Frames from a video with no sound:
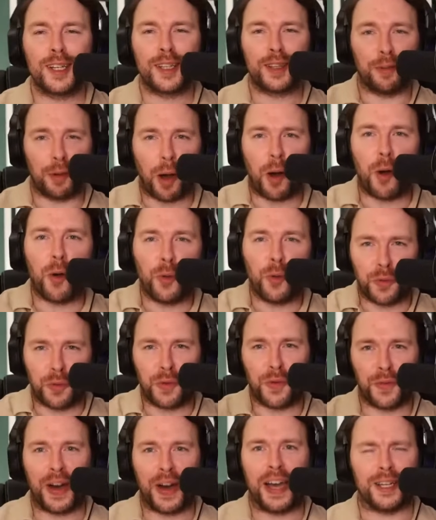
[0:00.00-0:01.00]
they are old for
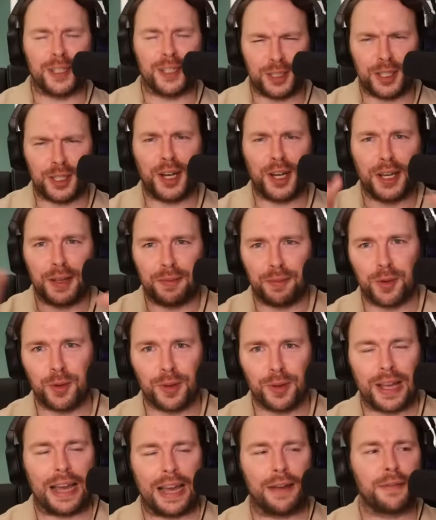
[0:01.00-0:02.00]
fighters, young in real
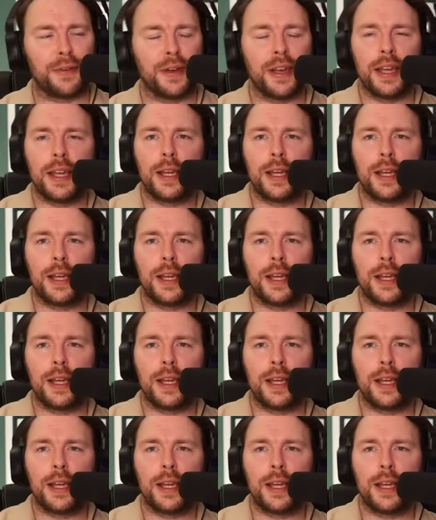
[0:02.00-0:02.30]
life,